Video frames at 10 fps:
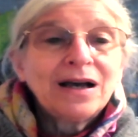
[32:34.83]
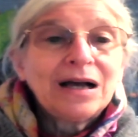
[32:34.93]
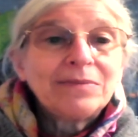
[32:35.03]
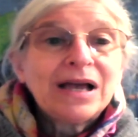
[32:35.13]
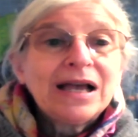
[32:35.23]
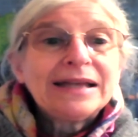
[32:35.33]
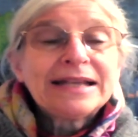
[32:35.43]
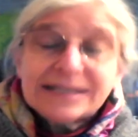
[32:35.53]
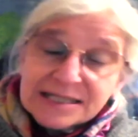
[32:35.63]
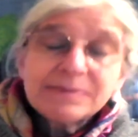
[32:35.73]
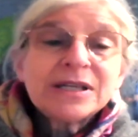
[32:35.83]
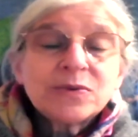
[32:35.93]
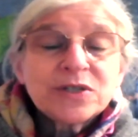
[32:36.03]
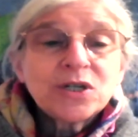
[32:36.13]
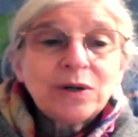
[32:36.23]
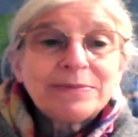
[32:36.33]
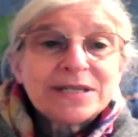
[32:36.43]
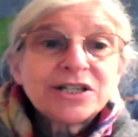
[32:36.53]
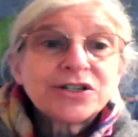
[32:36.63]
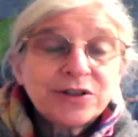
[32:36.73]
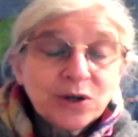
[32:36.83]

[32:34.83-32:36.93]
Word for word: Um, that doesn't mean there was no opposition.